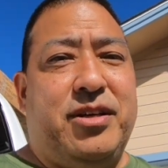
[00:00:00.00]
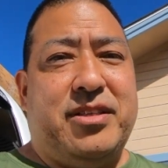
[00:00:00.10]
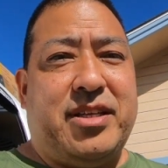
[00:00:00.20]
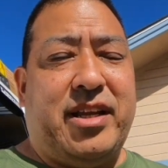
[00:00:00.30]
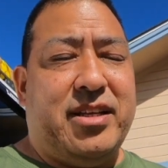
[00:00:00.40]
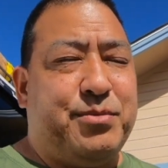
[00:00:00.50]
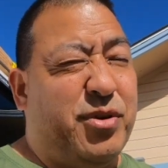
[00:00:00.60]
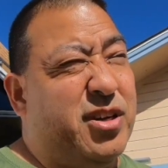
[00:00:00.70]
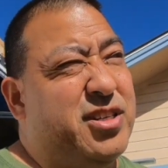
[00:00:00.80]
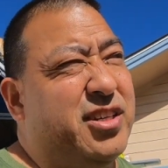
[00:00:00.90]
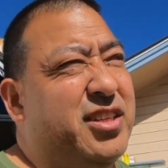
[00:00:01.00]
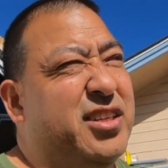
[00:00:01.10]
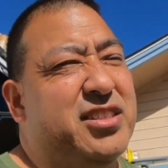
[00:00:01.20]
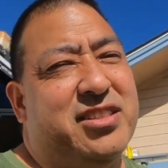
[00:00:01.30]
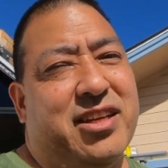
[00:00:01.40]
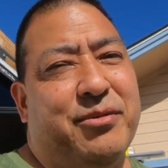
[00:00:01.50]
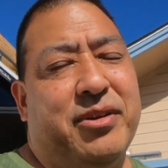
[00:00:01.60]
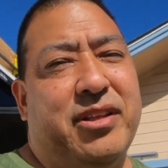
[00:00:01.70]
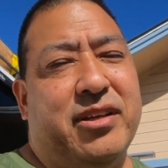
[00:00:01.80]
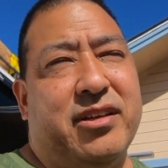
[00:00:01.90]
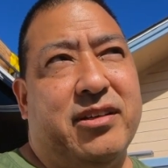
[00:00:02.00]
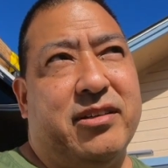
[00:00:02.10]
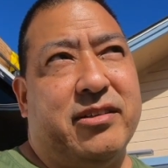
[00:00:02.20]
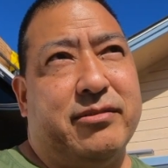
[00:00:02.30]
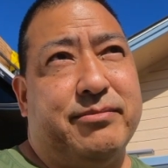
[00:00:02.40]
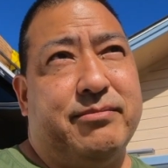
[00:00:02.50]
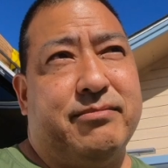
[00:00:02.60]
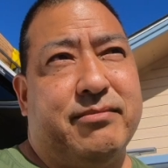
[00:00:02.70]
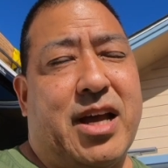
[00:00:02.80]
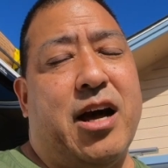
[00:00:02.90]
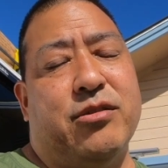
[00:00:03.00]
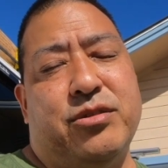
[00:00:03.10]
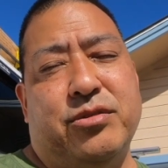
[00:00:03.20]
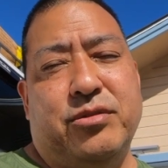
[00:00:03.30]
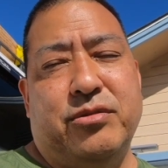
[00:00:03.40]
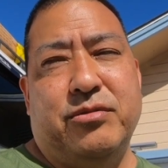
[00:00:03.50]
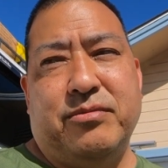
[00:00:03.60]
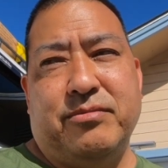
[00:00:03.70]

today's project is not really a how to,